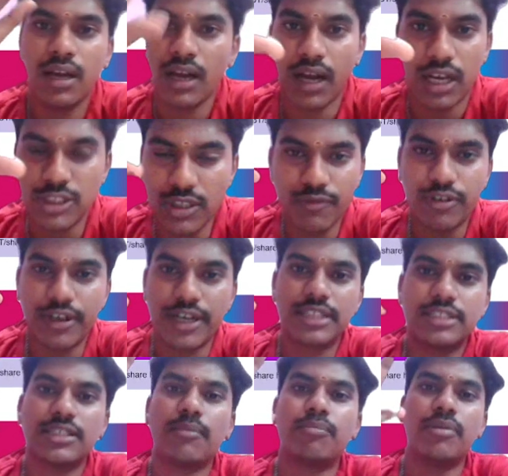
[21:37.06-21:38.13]
Assume for
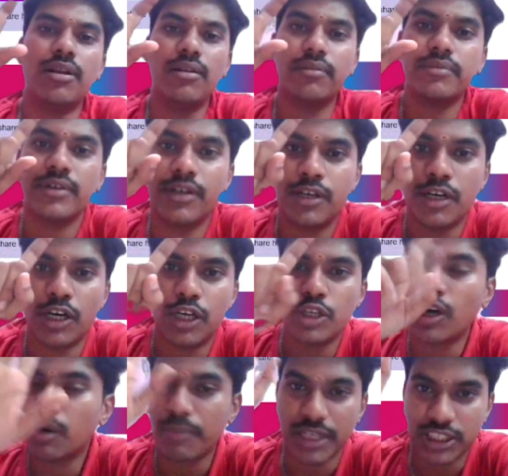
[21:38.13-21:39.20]
example you
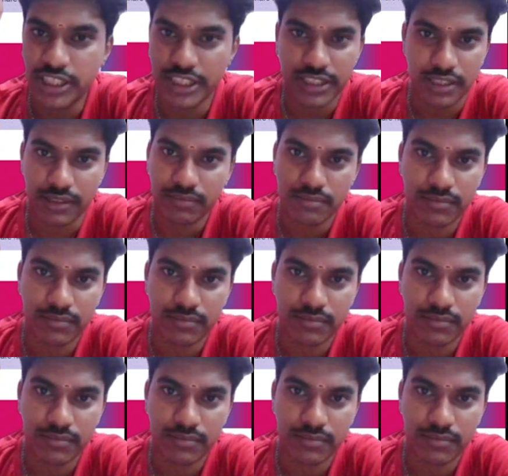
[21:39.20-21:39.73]
are purchasing.